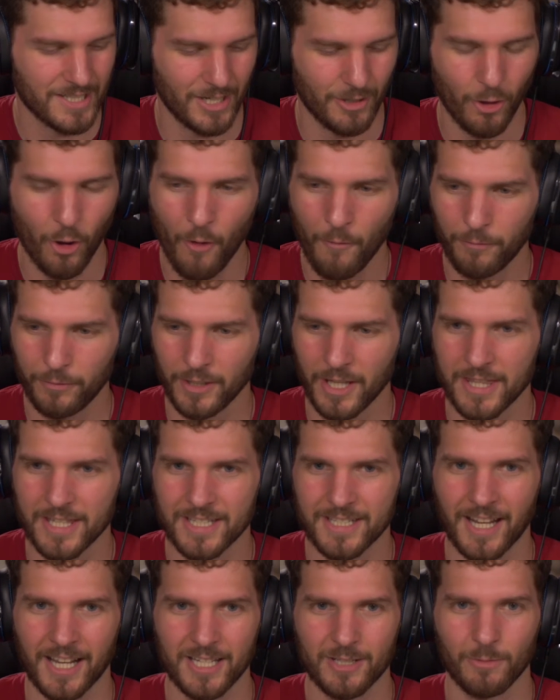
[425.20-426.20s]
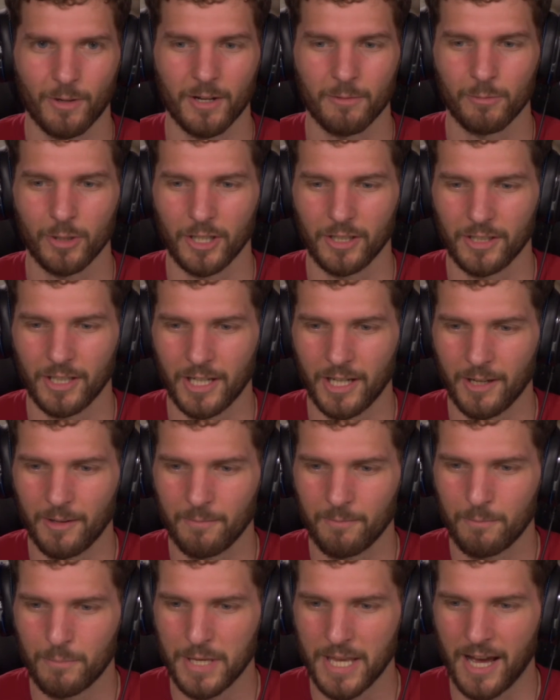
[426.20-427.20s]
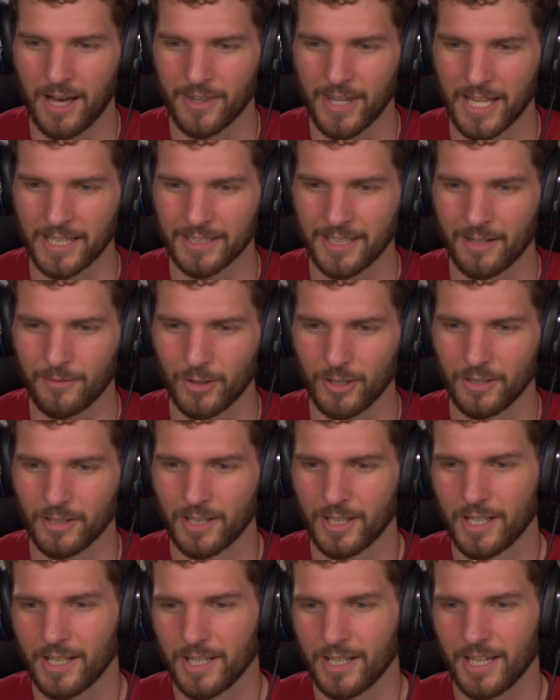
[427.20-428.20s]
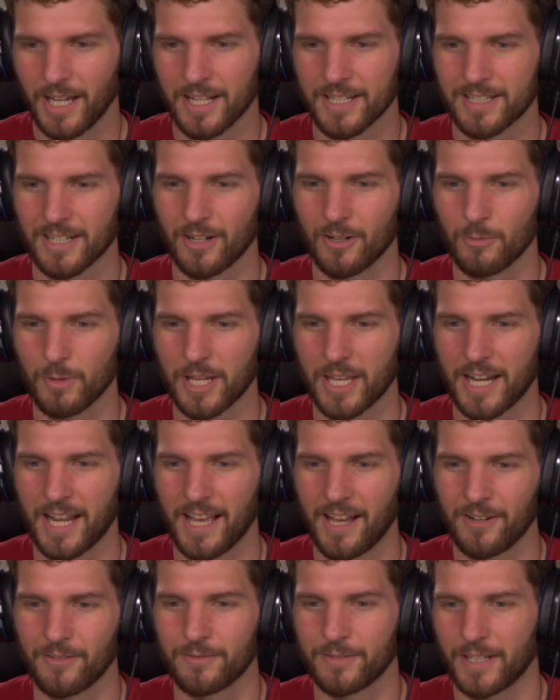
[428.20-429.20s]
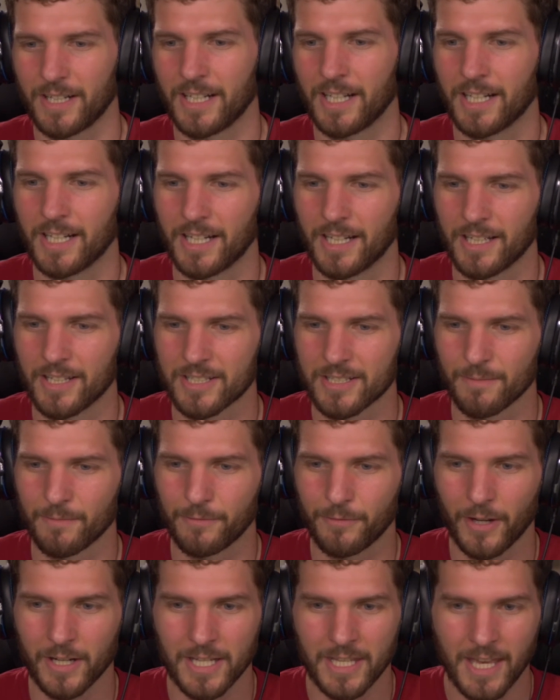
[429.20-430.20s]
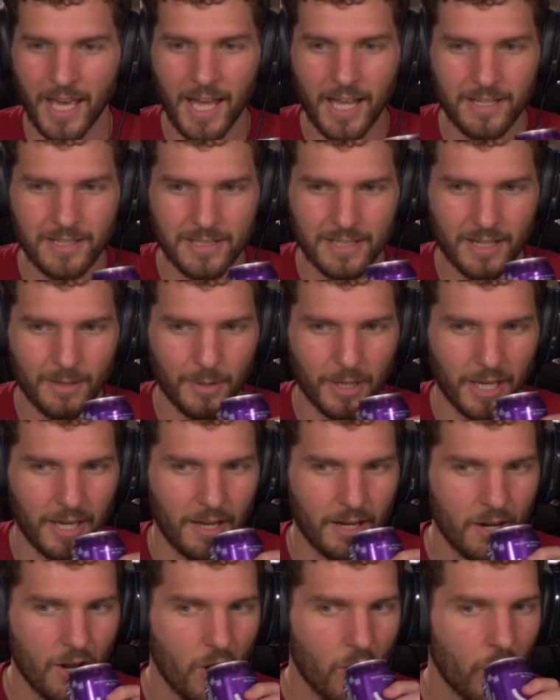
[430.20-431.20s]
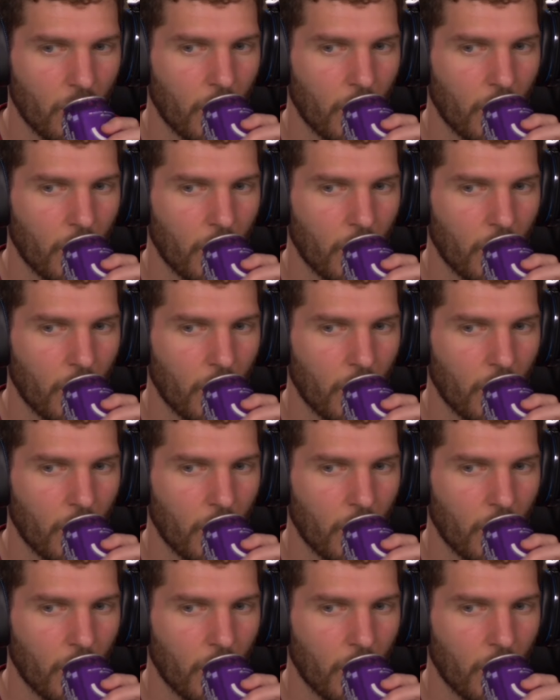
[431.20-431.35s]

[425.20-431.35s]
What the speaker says: so hopefully this next one will be on that level. And so we can have some fun guests coming in.